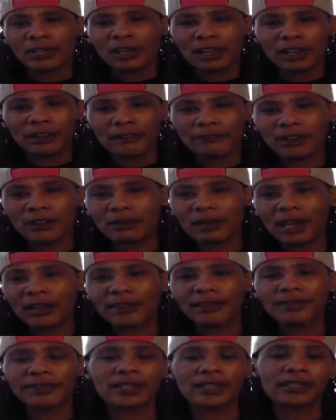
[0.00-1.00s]
a few
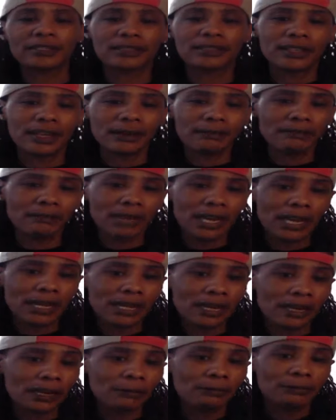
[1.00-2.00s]
other things that may
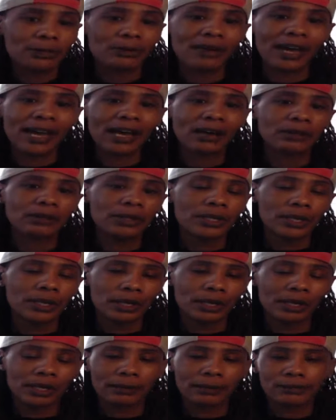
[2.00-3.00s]
help you
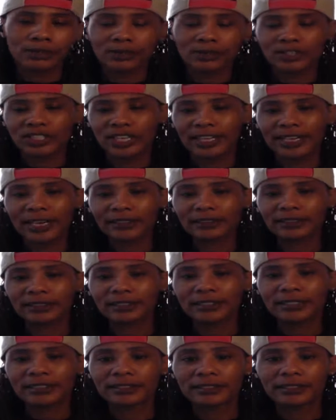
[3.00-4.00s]
out. So check out the
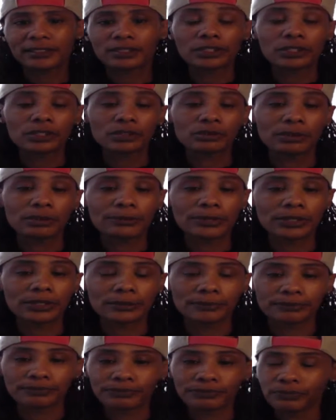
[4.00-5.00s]
links in the
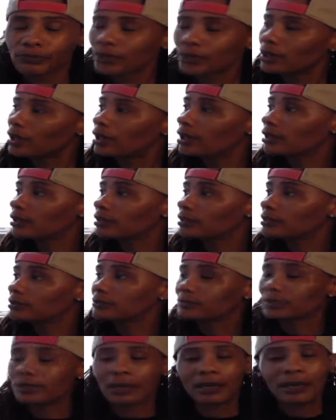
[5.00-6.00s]
description.
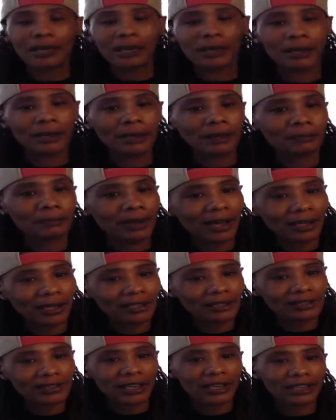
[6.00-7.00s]
I
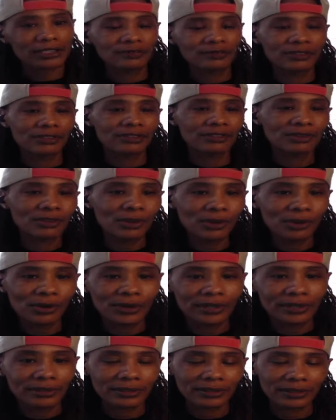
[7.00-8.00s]
apologize for the
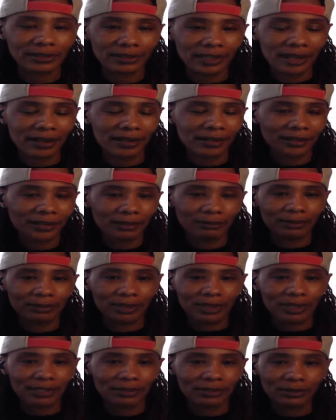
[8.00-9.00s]
noise. There's a lot of
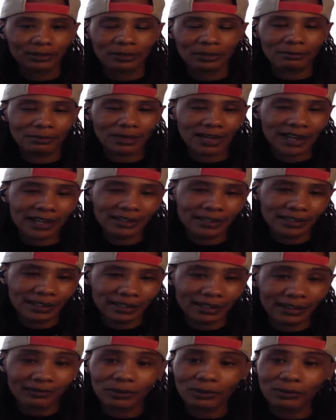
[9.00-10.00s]
airplanes going by and I
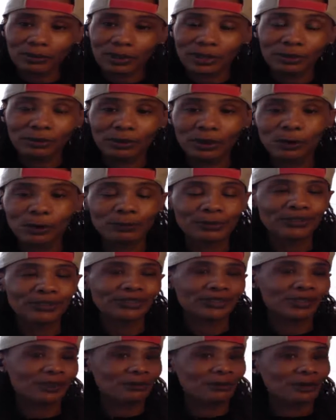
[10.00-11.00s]
have the window open.
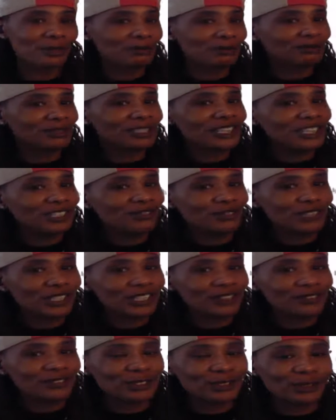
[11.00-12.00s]
So please
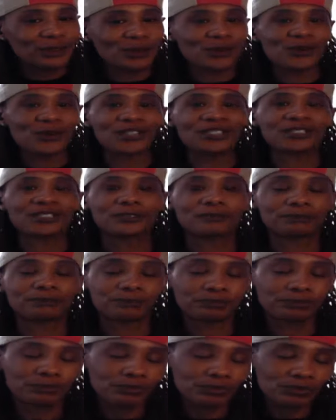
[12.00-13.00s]
forgive the noise.
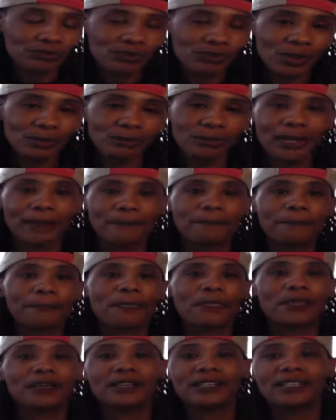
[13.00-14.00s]
But
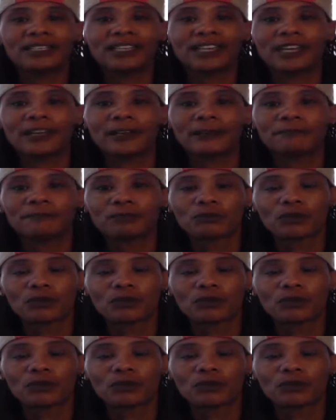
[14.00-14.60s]
again,